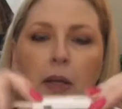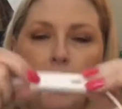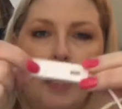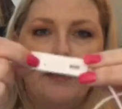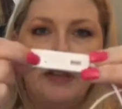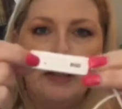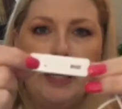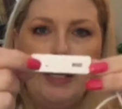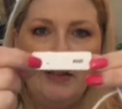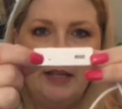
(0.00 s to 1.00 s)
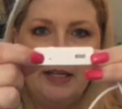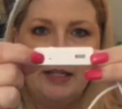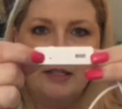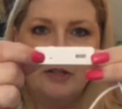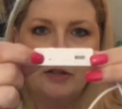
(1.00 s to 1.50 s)
You have a light that
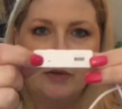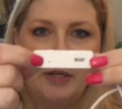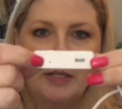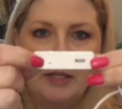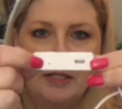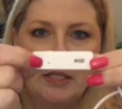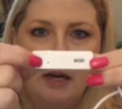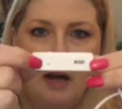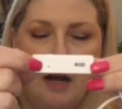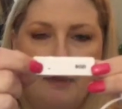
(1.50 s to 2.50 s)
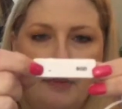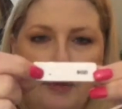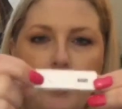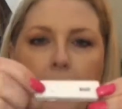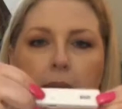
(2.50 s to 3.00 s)
is across the top,
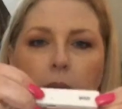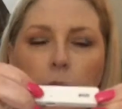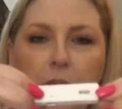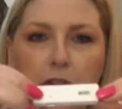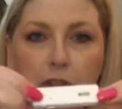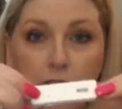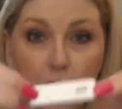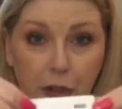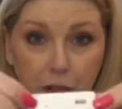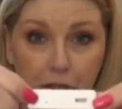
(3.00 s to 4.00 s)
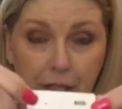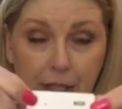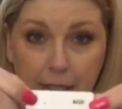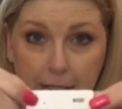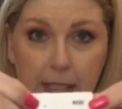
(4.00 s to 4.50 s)
and when you're charging
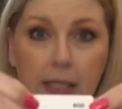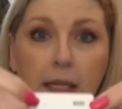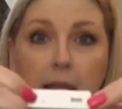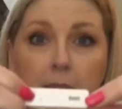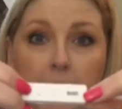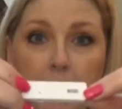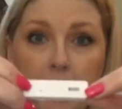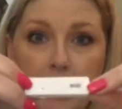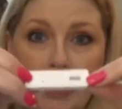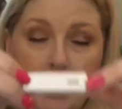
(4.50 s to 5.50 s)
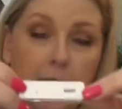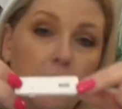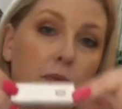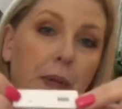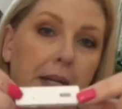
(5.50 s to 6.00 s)
it, it
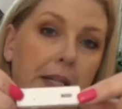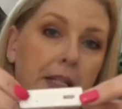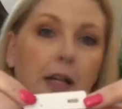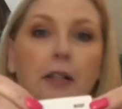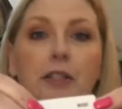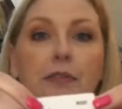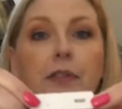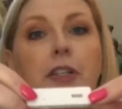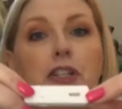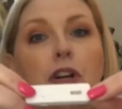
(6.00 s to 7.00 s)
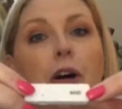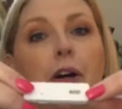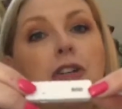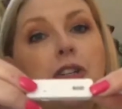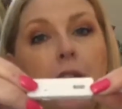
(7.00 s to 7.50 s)
stays red until it's fully
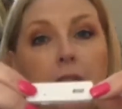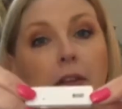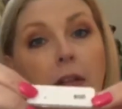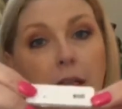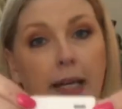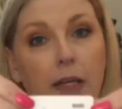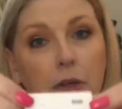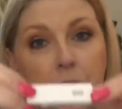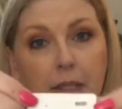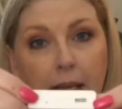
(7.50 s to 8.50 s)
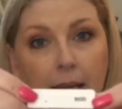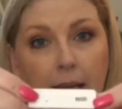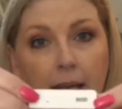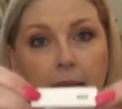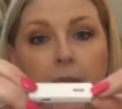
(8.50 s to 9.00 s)
charged, and then the light goes
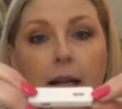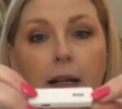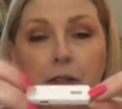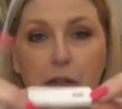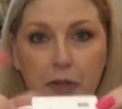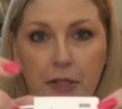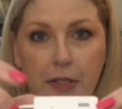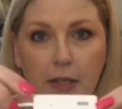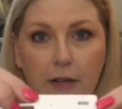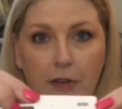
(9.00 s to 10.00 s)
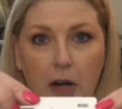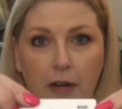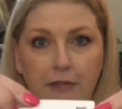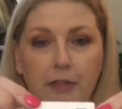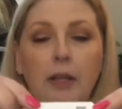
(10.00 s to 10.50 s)
ahead and turns itself
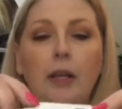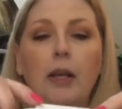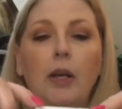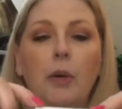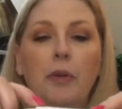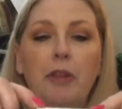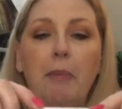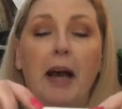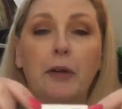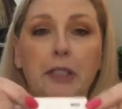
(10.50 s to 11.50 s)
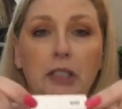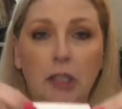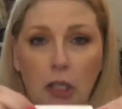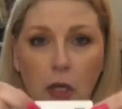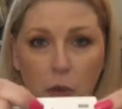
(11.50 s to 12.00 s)
off. When the battery's
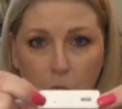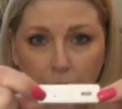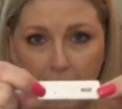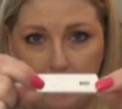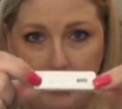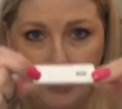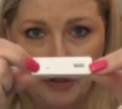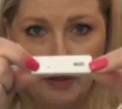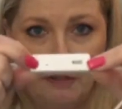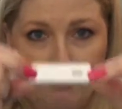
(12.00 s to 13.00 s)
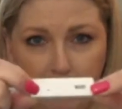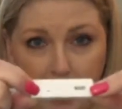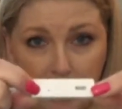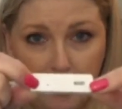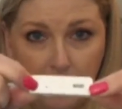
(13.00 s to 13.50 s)
low, that light is going to
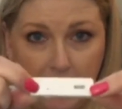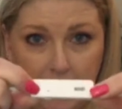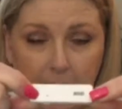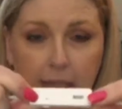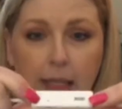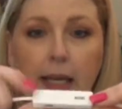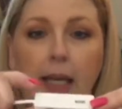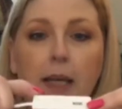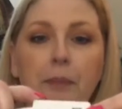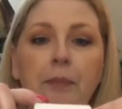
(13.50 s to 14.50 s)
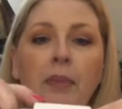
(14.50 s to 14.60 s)
flash red to indicate.